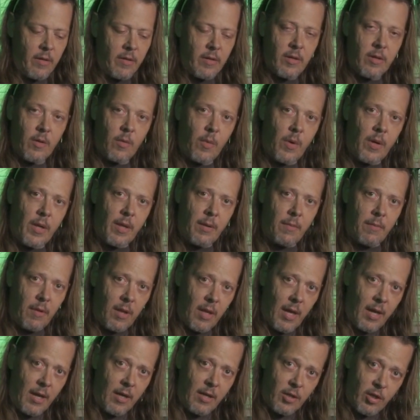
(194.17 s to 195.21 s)
to where the
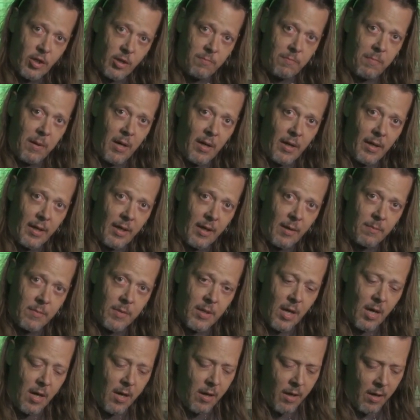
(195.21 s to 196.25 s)
light just barely comes
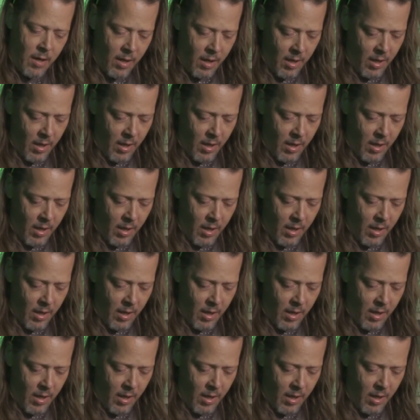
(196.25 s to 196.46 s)
on,